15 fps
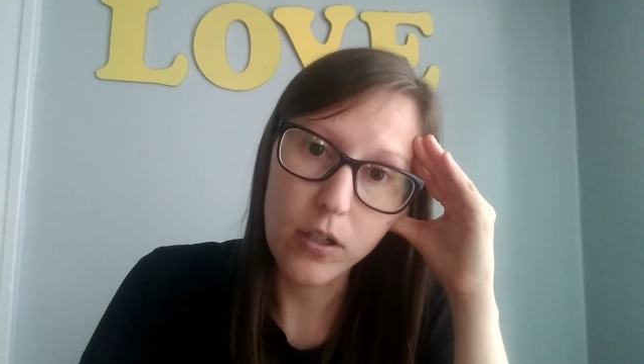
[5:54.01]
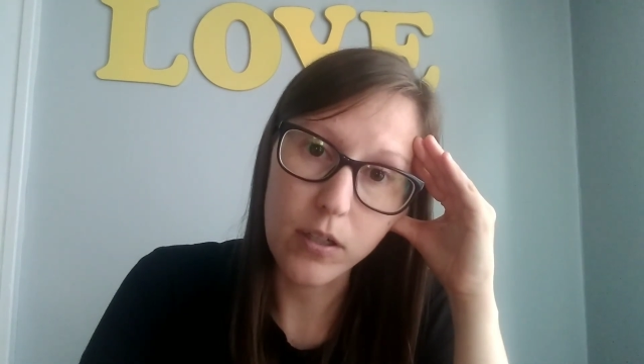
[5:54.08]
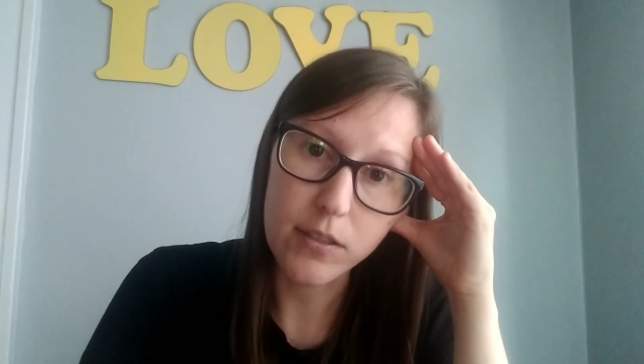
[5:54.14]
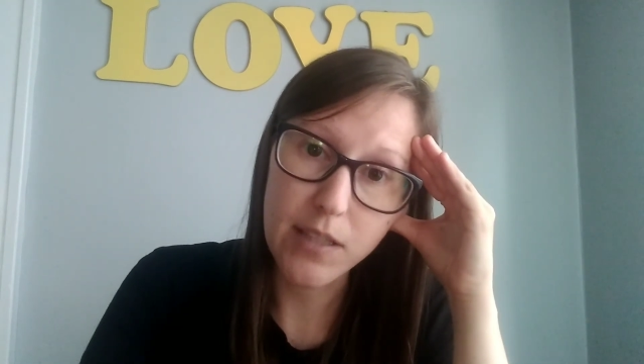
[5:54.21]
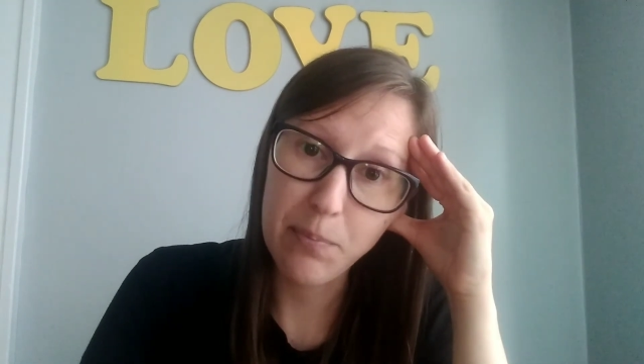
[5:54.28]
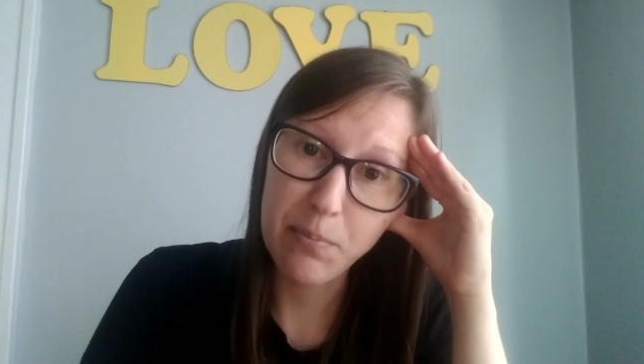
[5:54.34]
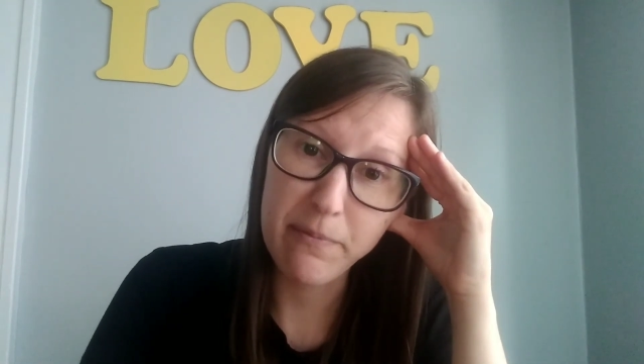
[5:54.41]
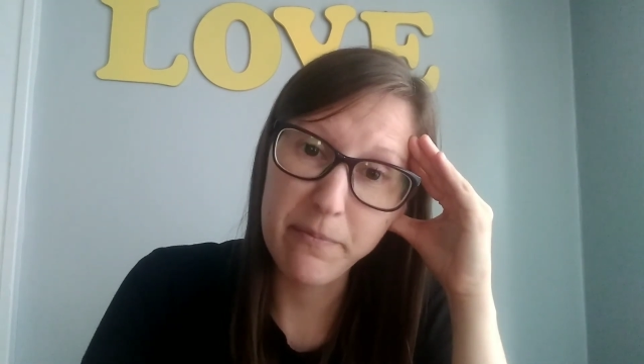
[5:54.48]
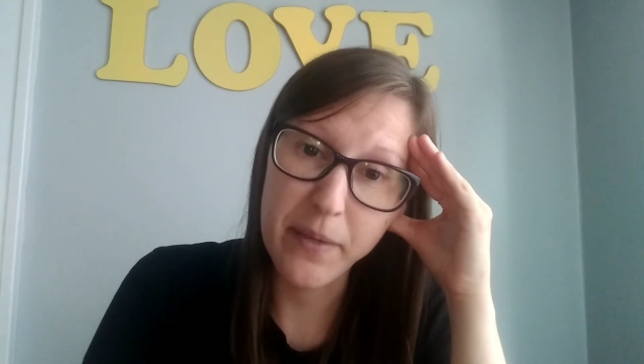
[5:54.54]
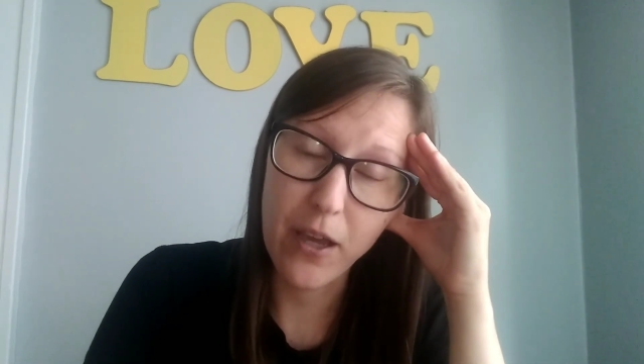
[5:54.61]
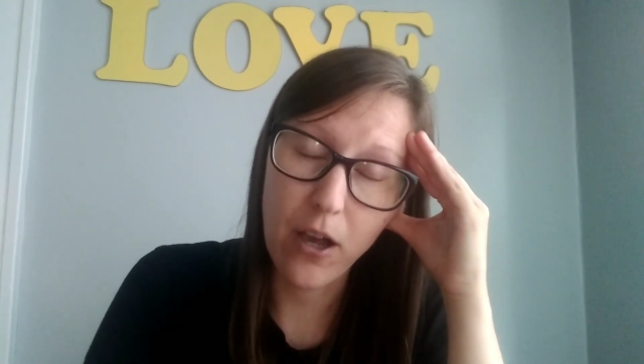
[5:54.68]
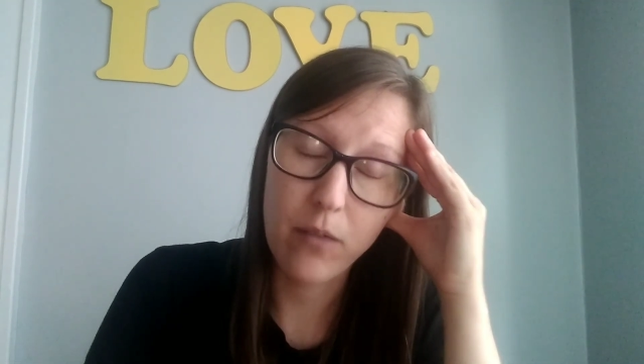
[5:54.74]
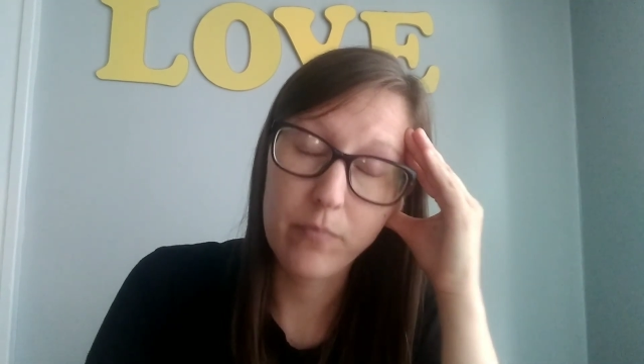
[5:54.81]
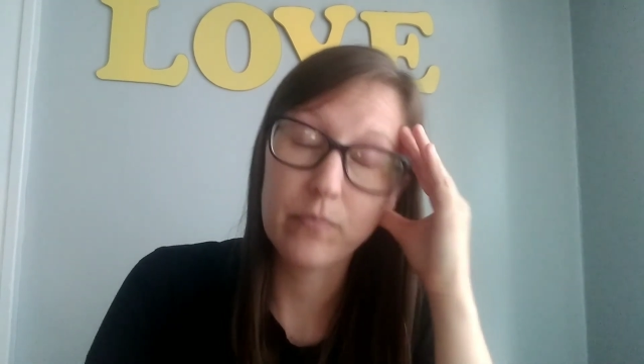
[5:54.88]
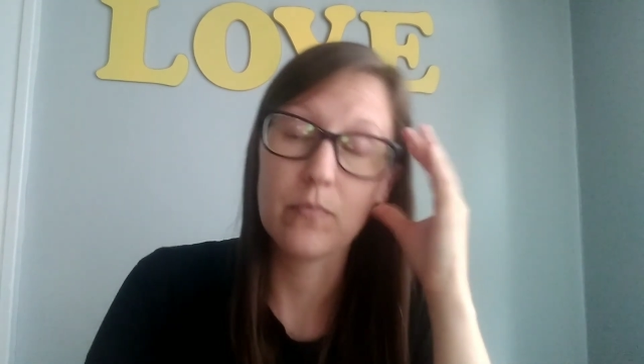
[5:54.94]
on top of
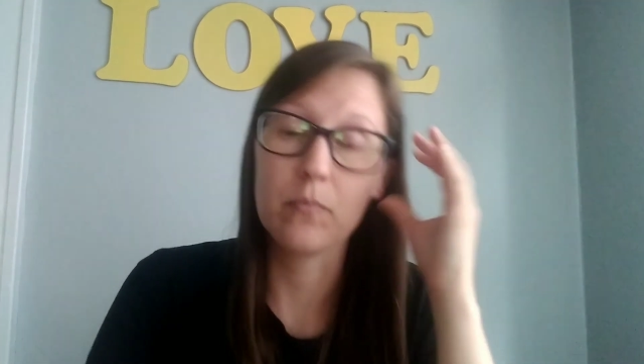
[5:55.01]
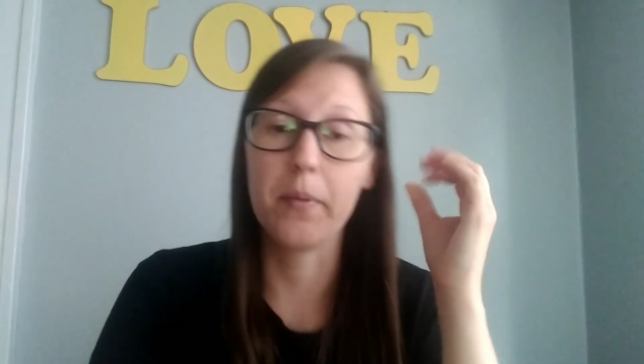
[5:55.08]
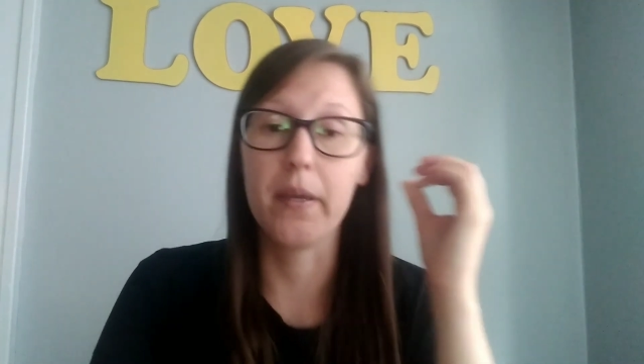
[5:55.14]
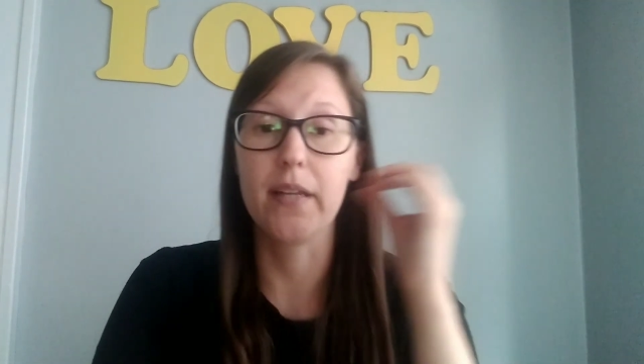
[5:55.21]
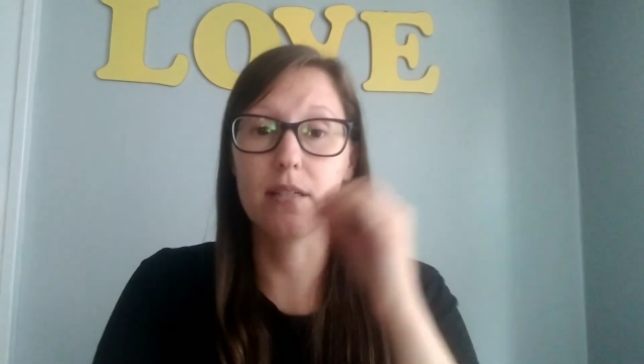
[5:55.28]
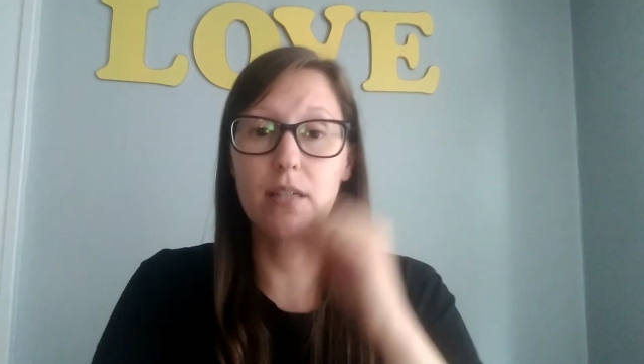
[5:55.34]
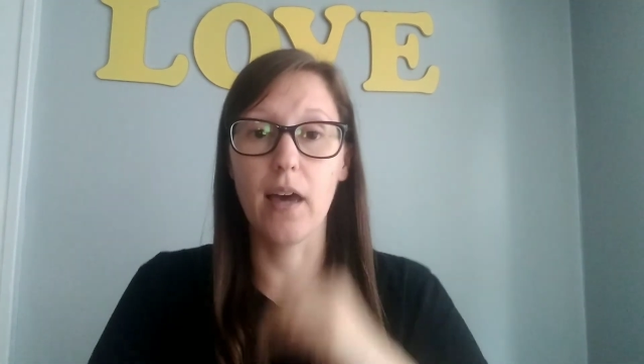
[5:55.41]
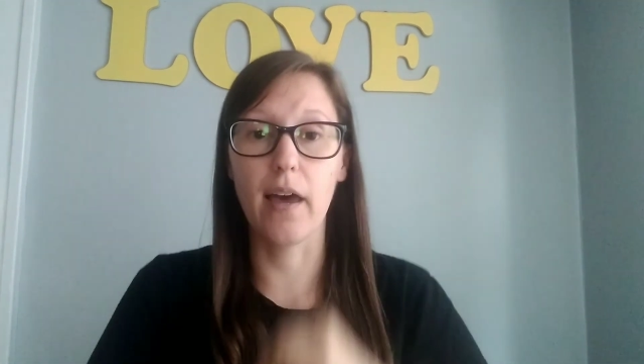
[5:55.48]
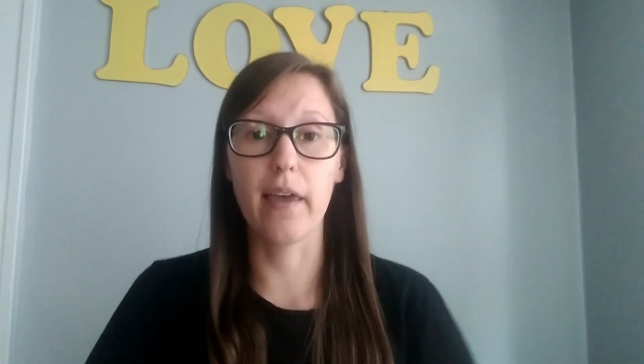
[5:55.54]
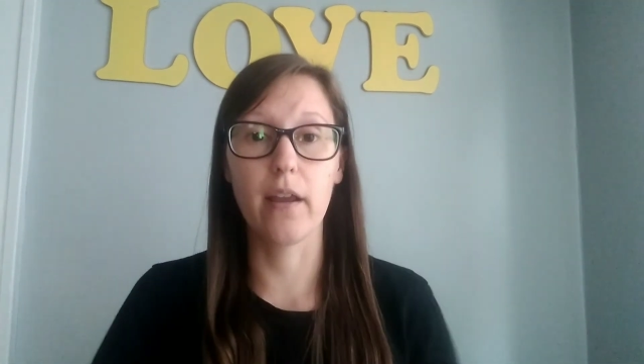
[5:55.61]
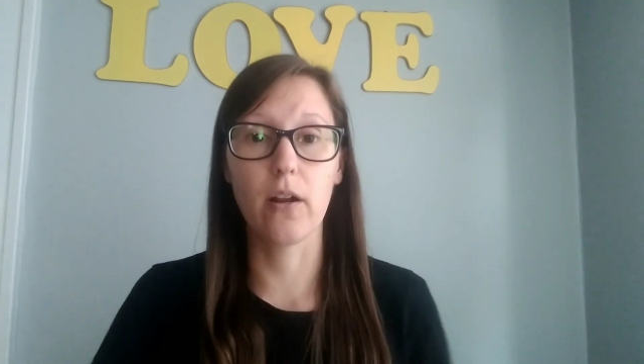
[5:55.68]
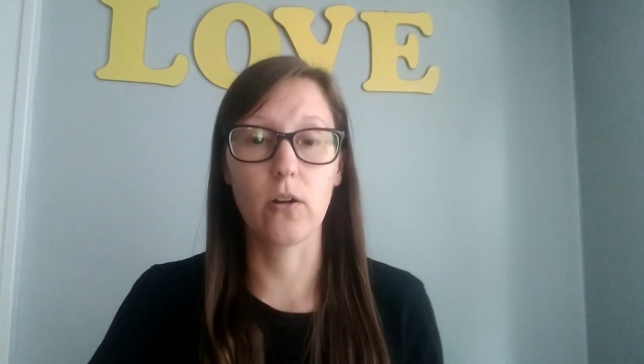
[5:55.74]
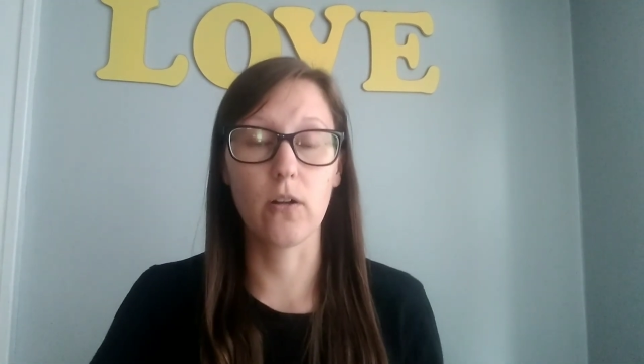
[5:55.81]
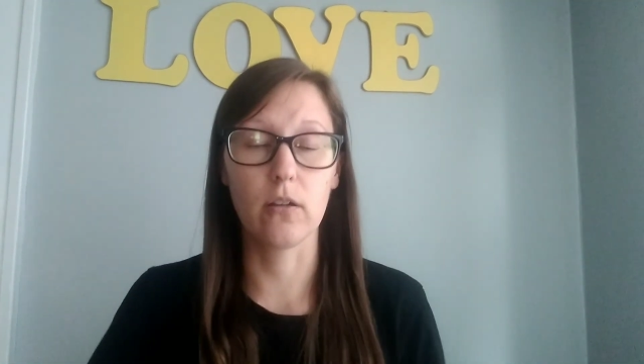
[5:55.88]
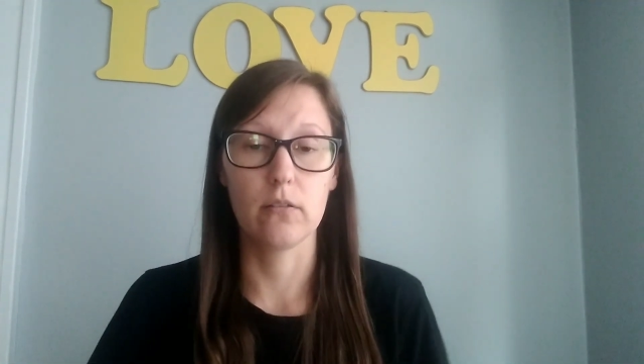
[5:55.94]
me being
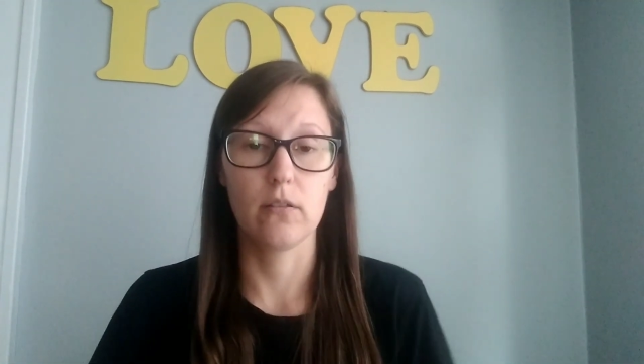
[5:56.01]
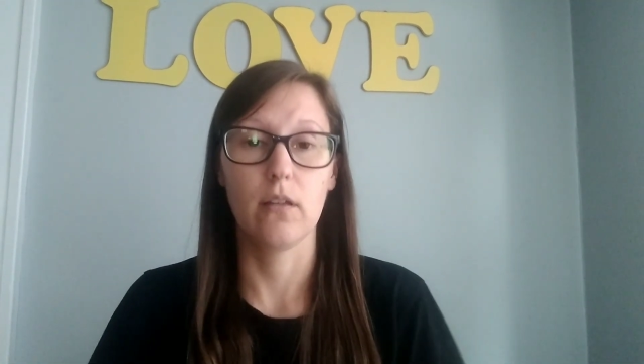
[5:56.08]
tired